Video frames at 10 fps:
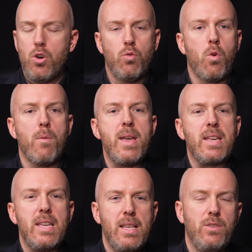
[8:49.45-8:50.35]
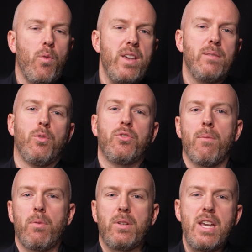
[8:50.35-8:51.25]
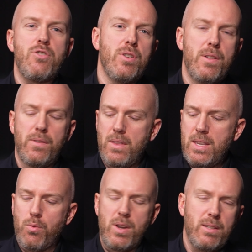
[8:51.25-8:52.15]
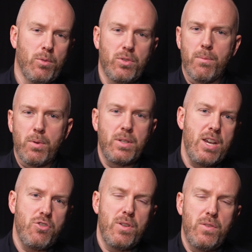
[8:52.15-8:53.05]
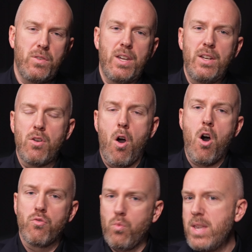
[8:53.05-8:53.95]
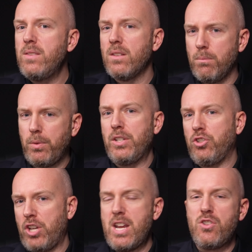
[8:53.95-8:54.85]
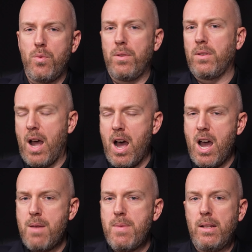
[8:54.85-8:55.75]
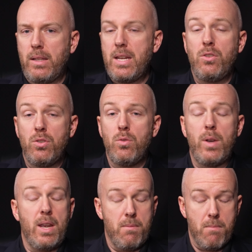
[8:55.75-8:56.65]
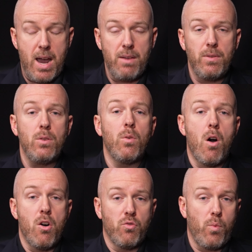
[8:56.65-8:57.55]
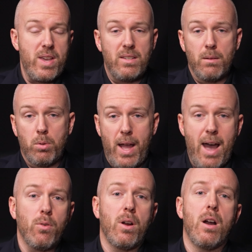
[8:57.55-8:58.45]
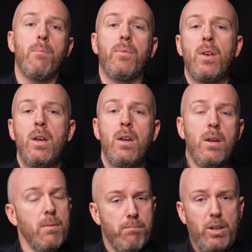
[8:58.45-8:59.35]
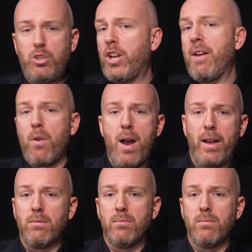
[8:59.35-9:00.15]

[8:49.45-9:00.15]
we're making these reasonable interpretations, and these reasonable interpretations can unreasonably change with time and lead to, in my view, unreasonable outcomes. But Chevron,